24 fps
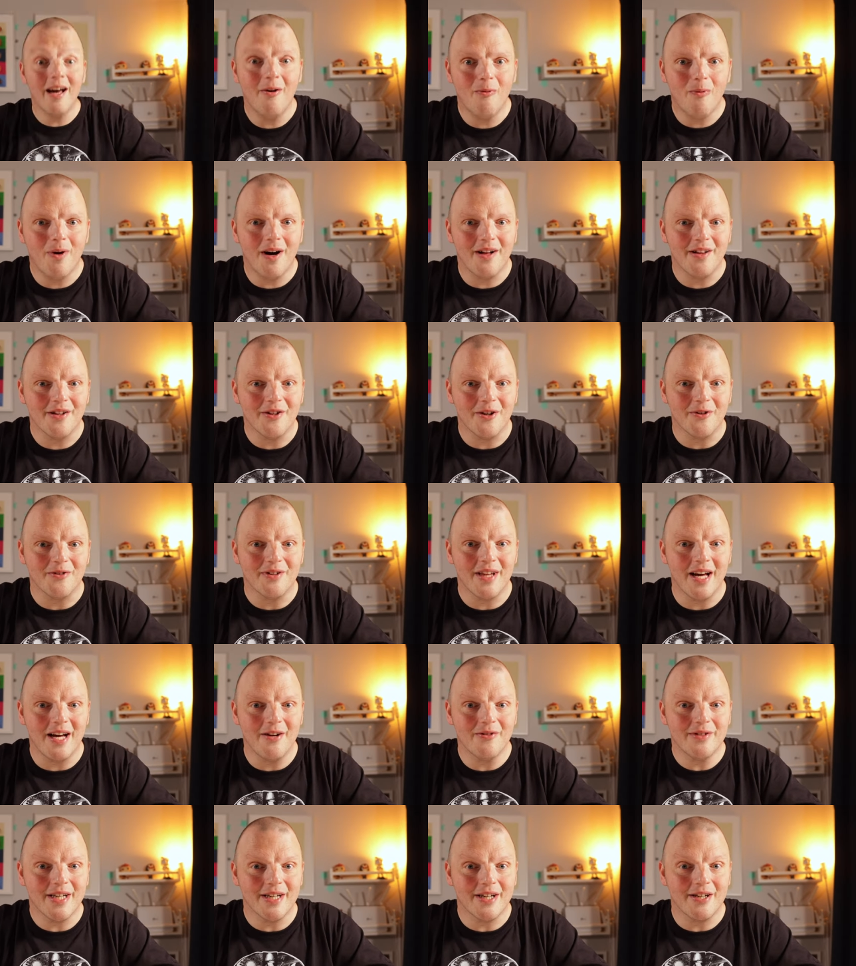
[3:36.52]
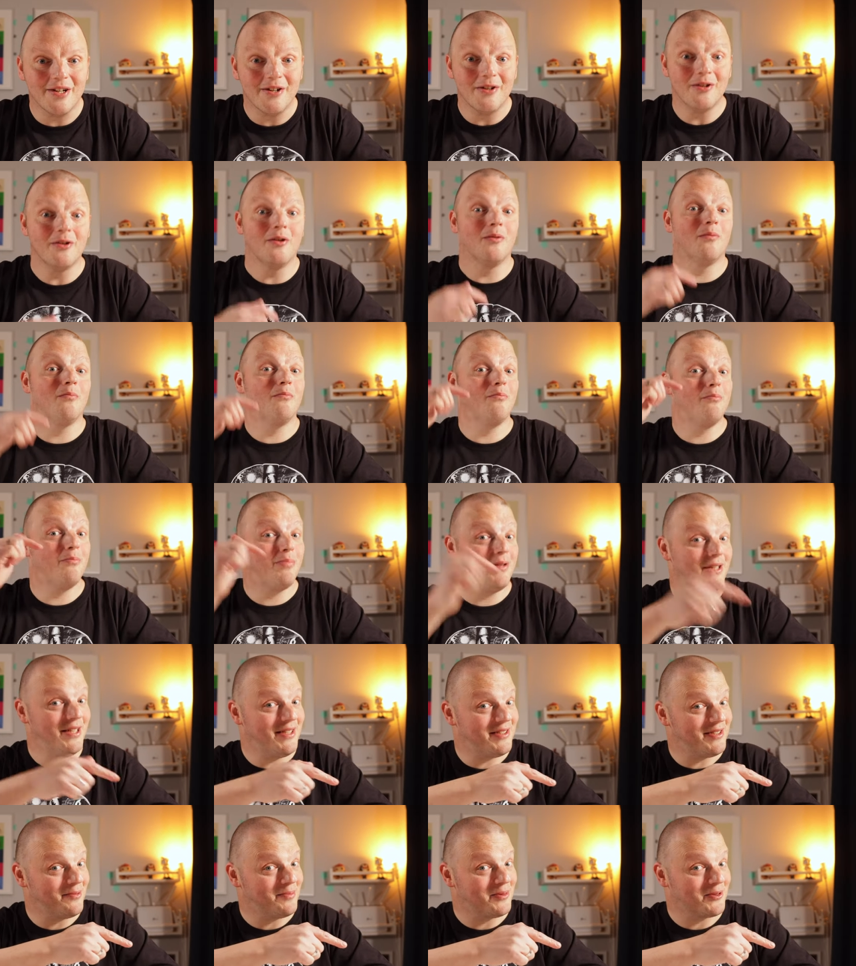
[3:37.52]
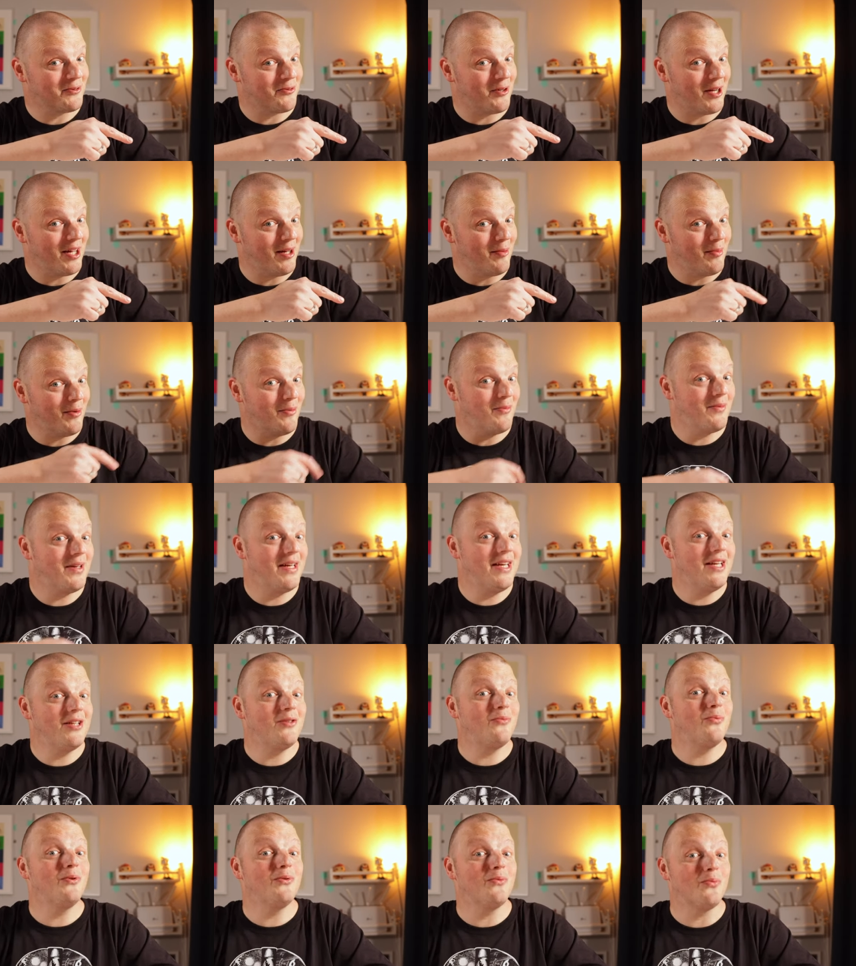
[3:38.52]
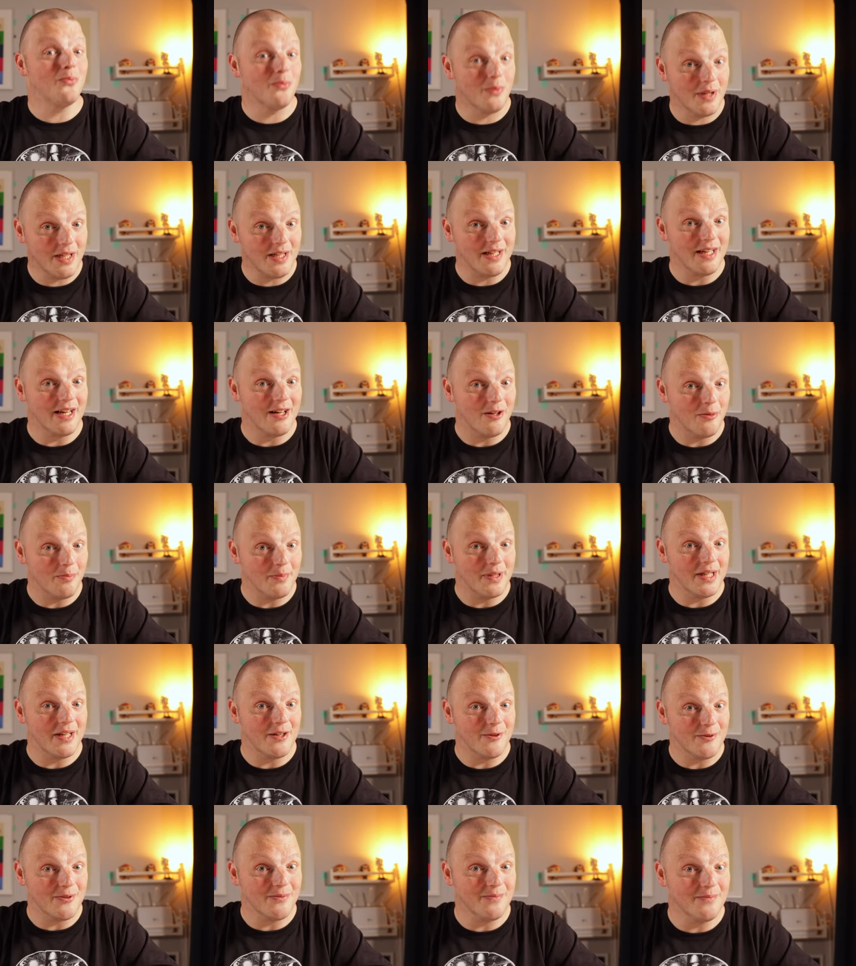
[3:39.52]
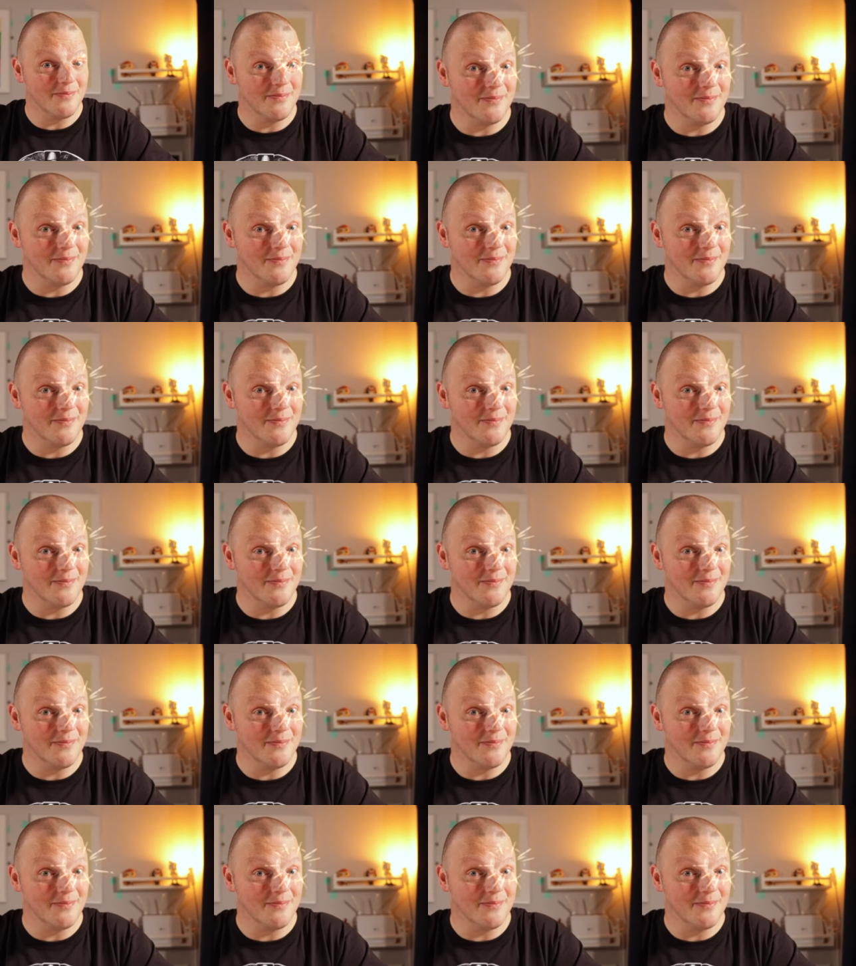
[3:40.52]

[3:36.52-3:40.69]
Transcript: And while you're down there, please subscribe. It would really help me out.